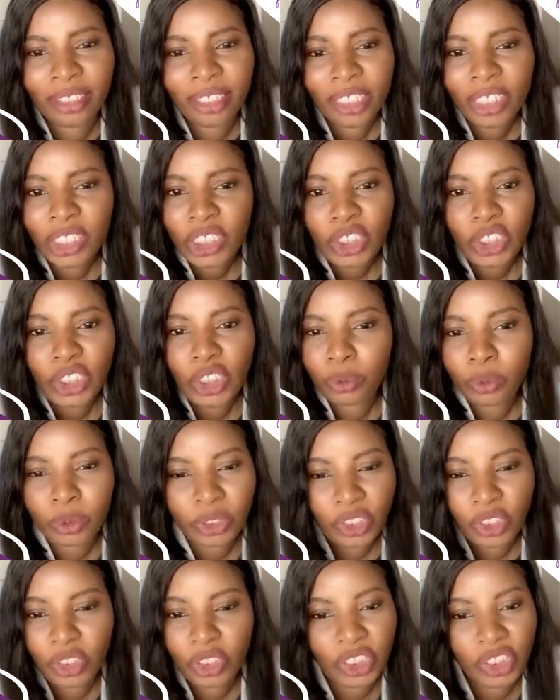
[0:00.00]
she was
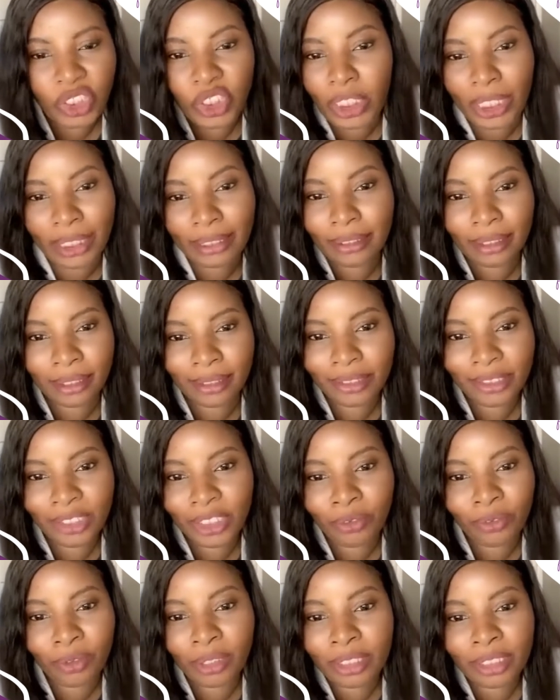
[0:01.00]
just shattered. She
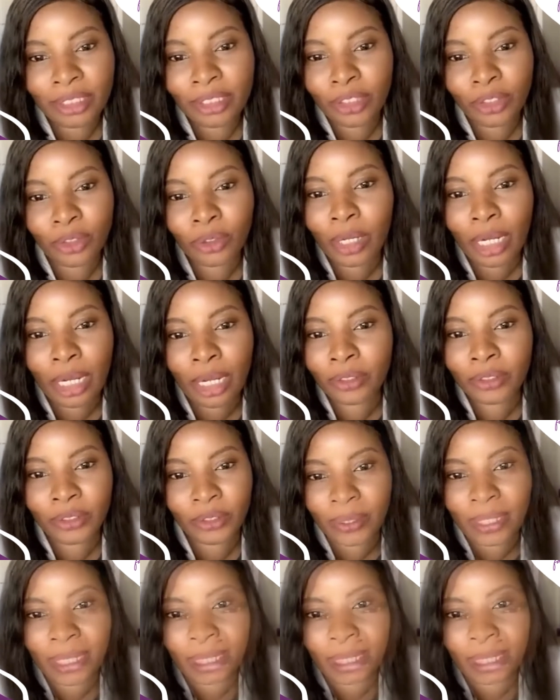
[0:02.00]
really didn't know how to act.